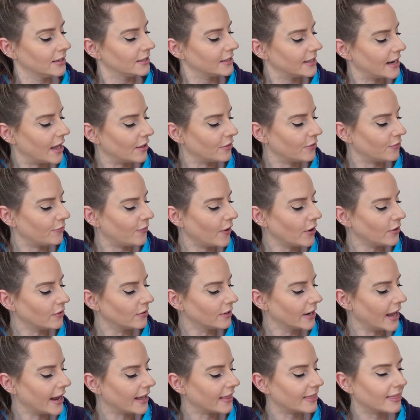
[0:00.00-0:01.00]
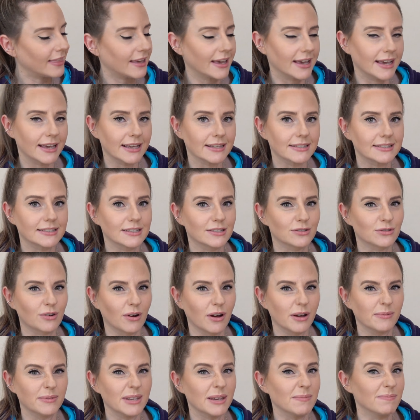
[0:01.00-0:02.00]
Now, the focal length is
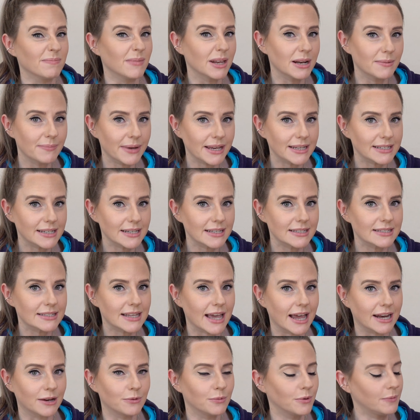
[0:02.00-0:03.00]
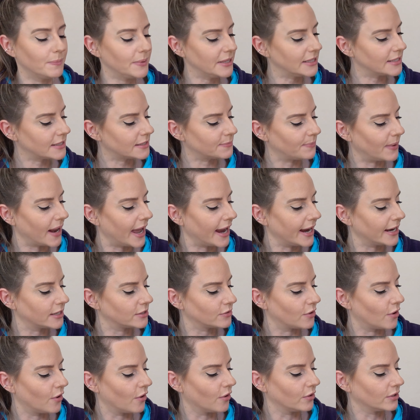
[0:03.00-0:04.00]
described in millimeters and it will be
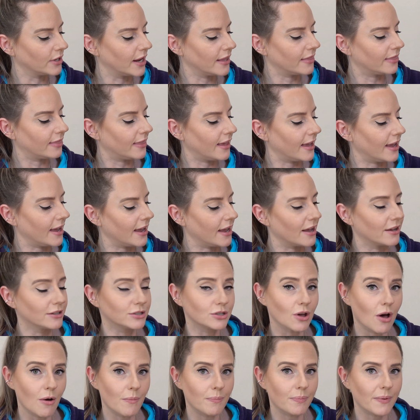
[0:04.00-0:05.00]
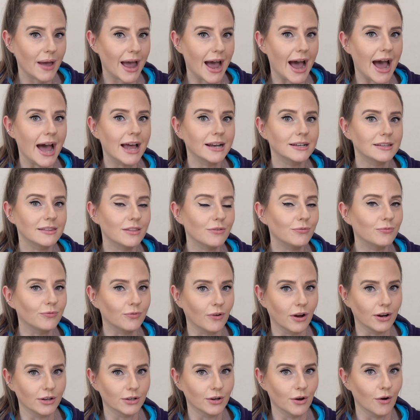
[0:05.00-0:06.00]
displayed on the top and the
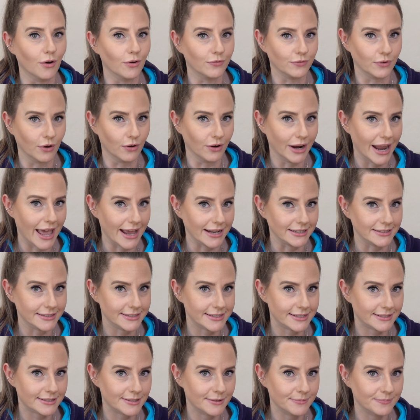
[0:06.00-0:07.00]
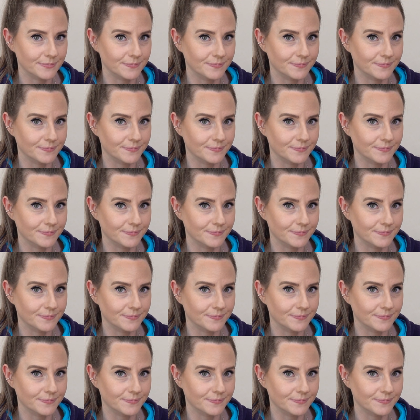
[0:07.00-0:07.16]
front of your lens.